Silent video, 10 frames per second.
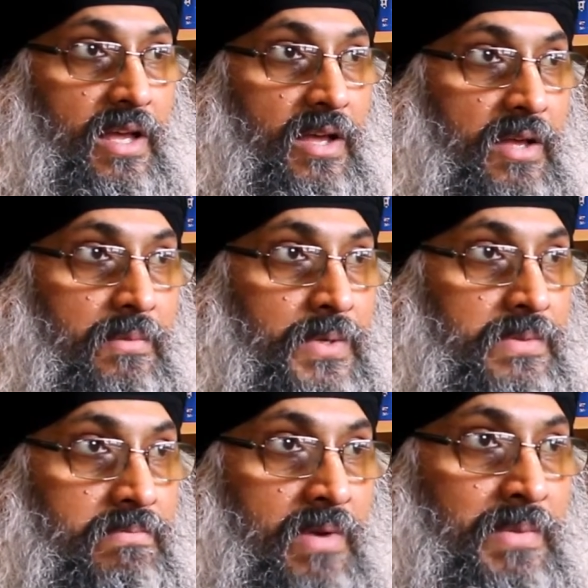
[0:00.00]

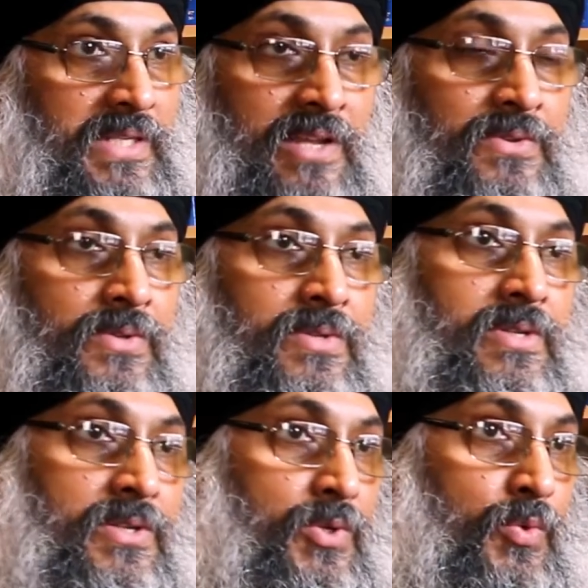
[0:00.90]
Because, it had nothing
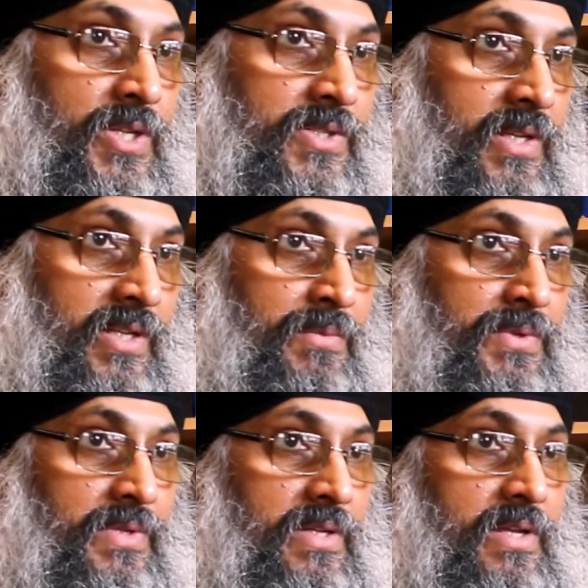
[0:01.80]
to do with the Sikh
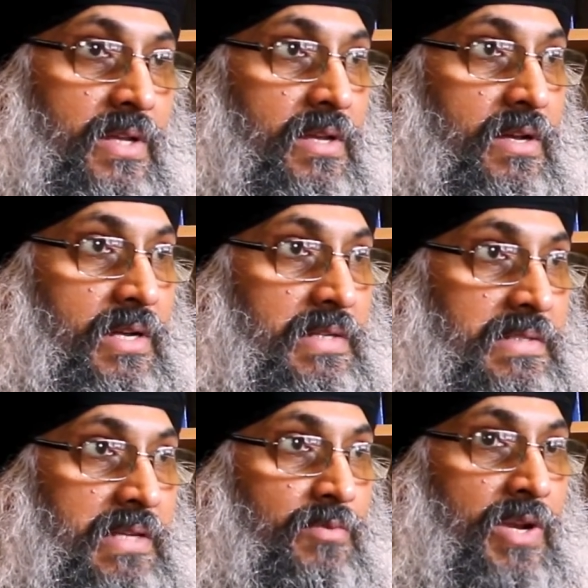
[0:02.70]
community.
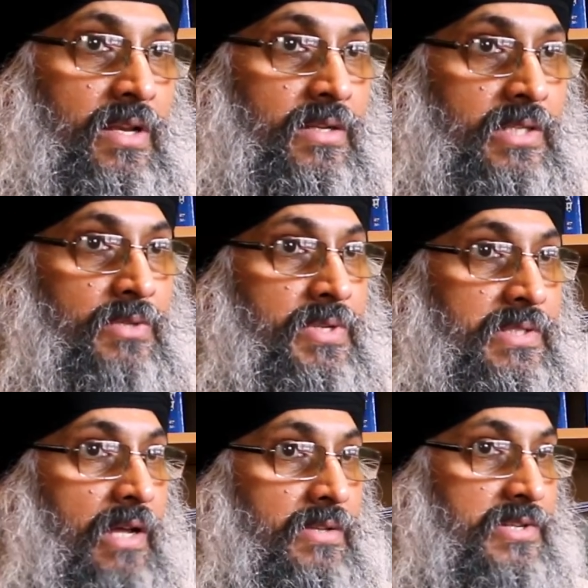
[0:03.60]
It had very little to do with the
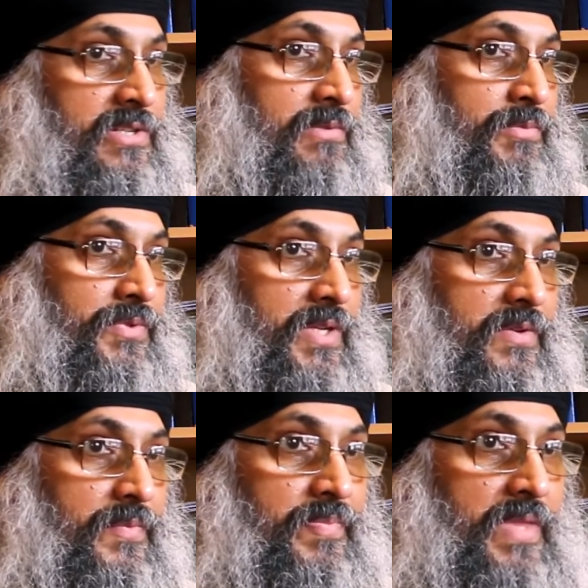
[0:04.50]
South Asian community.